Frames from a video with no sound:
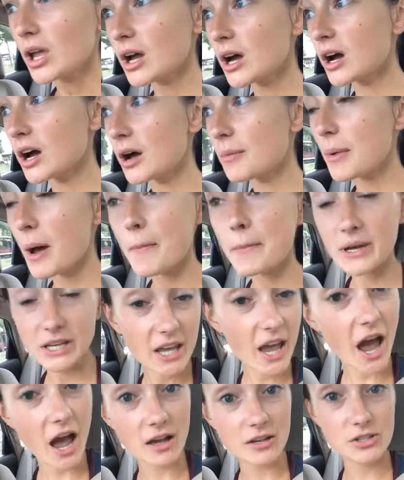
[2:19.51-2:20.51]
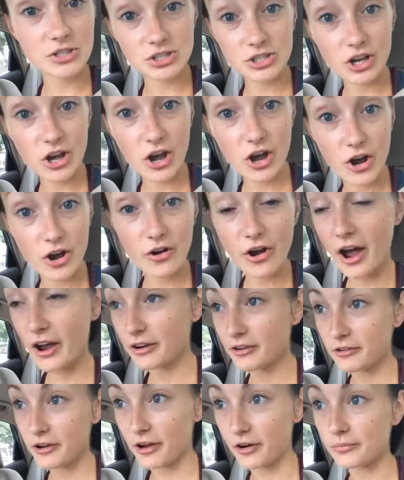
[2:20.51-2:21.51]
But yeah, so
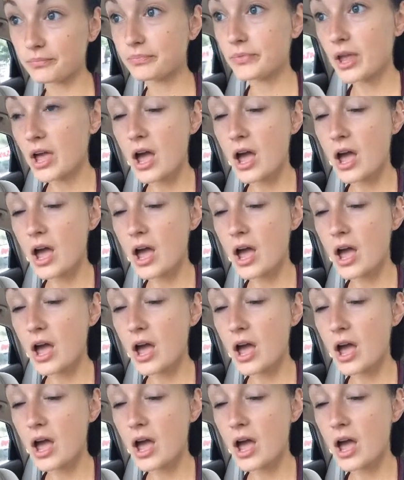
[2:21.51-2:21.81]
I don't know.